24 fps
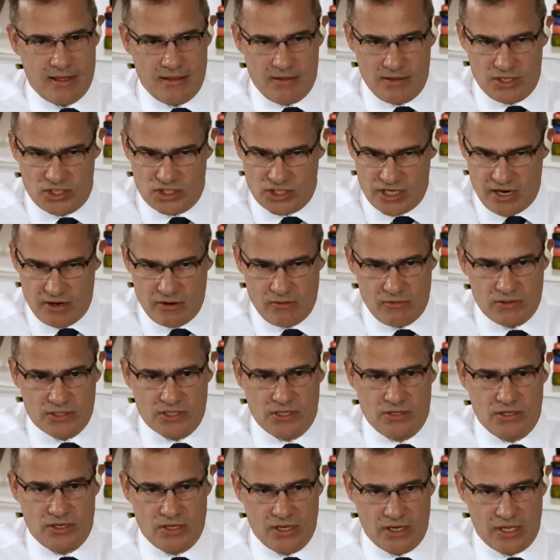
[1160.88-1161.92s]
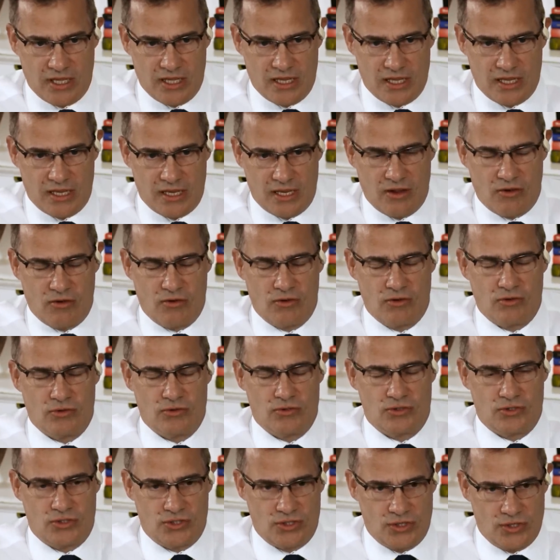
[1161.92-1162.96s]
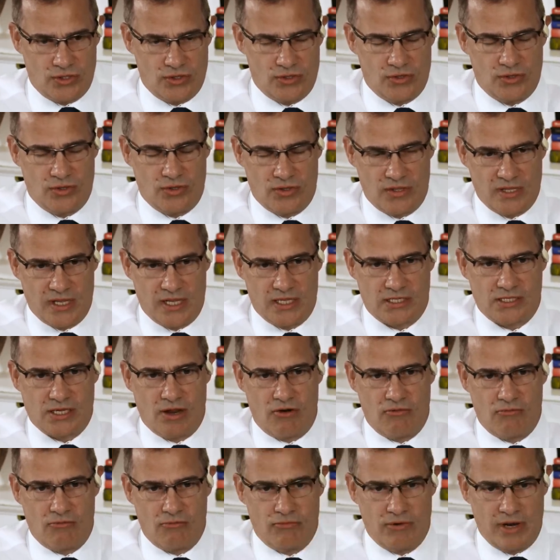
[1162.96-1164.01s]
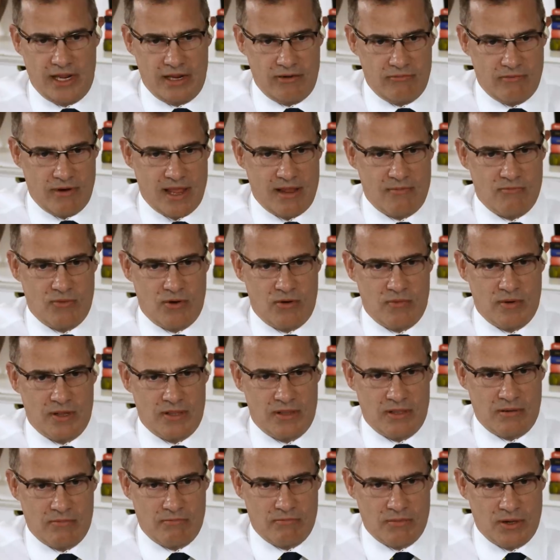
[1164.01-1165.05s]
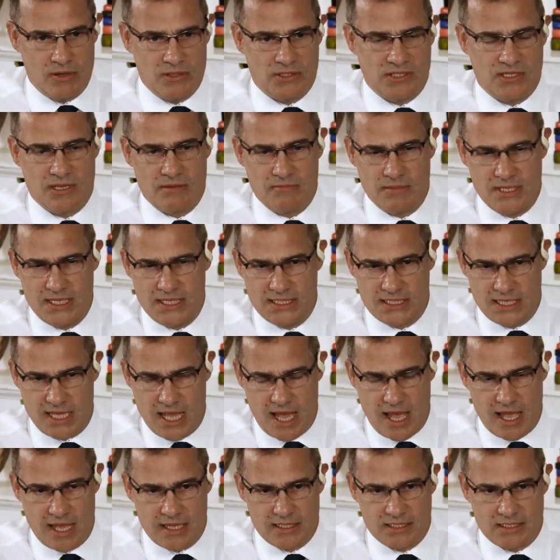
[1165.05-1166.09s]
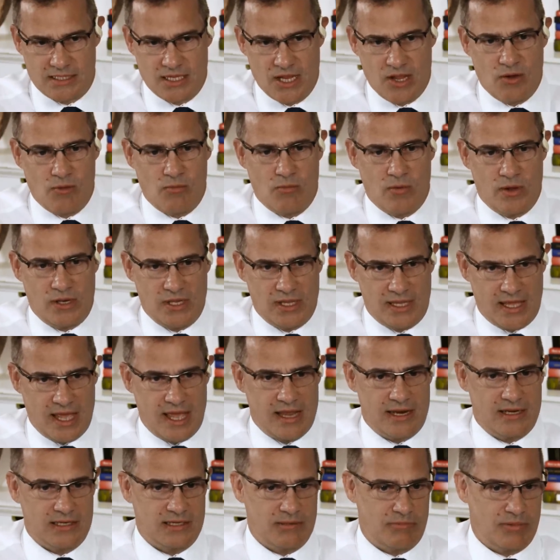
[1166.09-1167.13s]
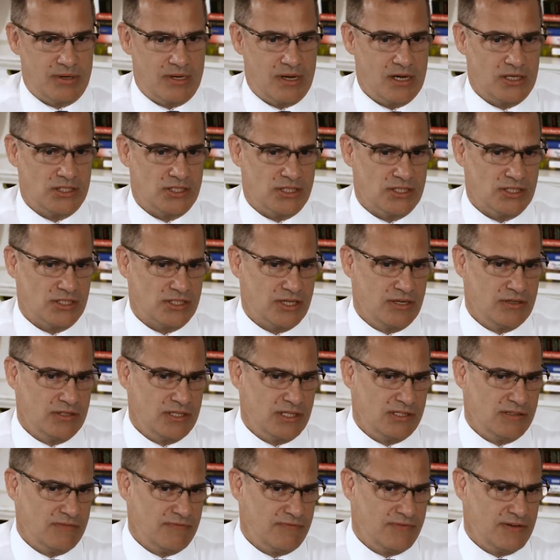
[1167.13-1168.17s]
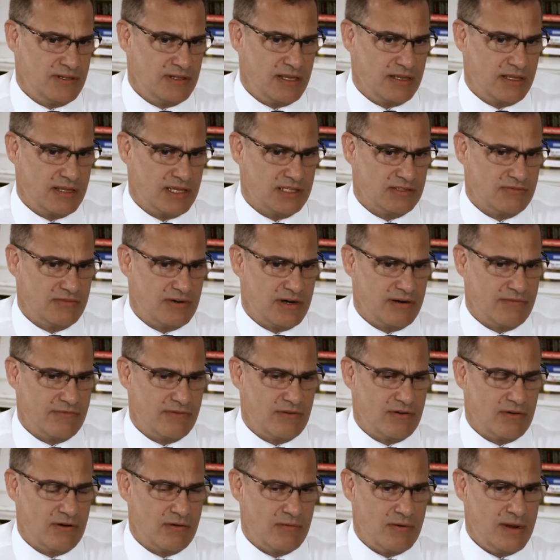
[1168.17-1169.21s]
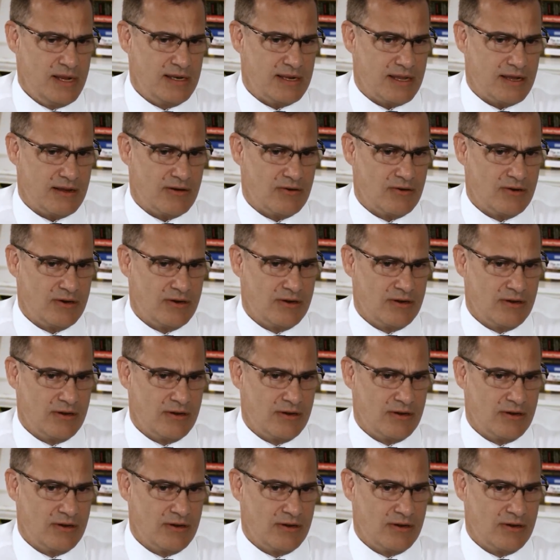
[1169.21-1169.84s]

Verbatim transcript: shareholders are looking to this re-rate moment that most companies get when you get into production. So it doesn't feel like that's very far away now.